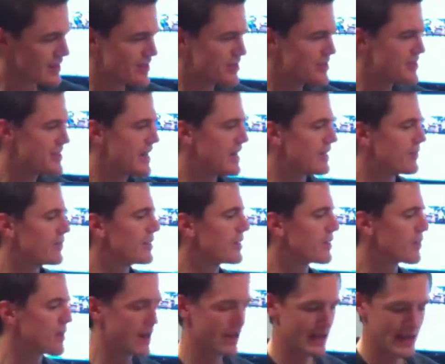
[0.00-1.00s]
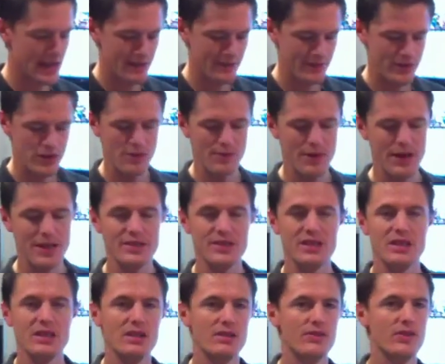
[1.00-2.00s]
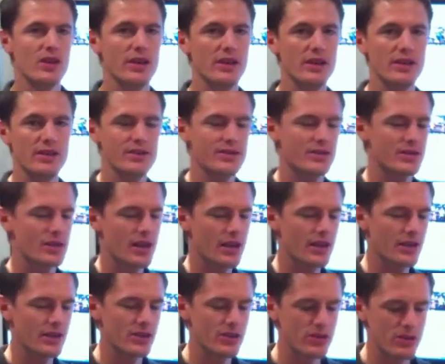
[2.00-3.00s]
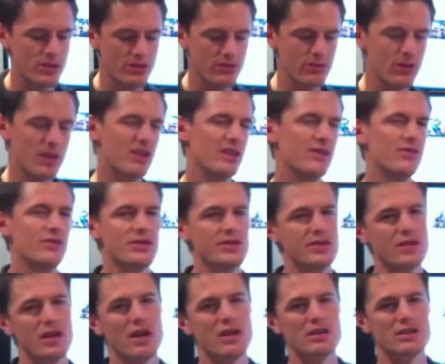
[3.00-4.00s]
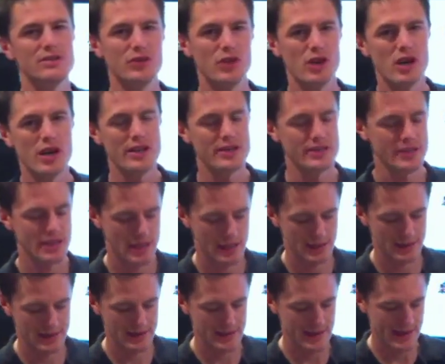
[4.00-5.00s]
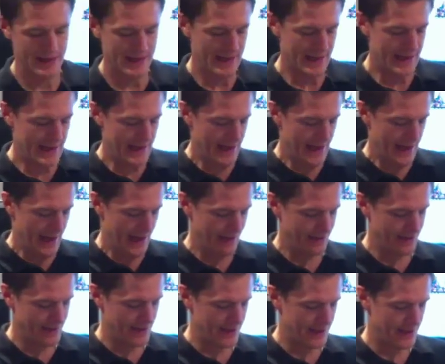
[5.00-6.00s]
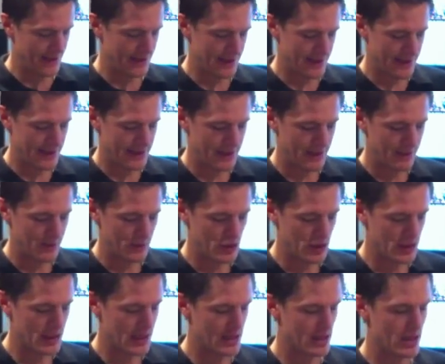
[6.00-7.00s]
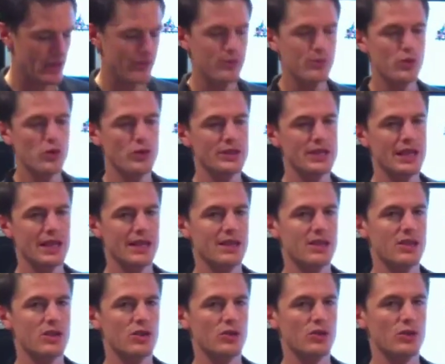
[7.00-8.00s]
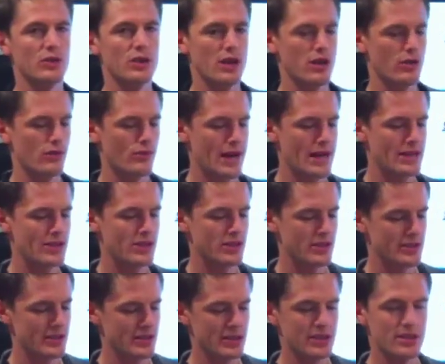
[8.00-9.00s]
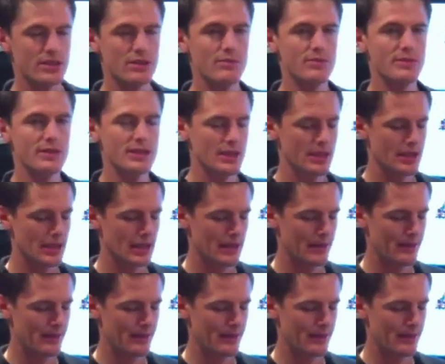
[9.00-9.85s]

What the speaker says: just starting from the ground up, very basic. You've got your cycling shoe, a lot of different styles, varieties, colours out there. You can go for more technical kind of ratchet systems and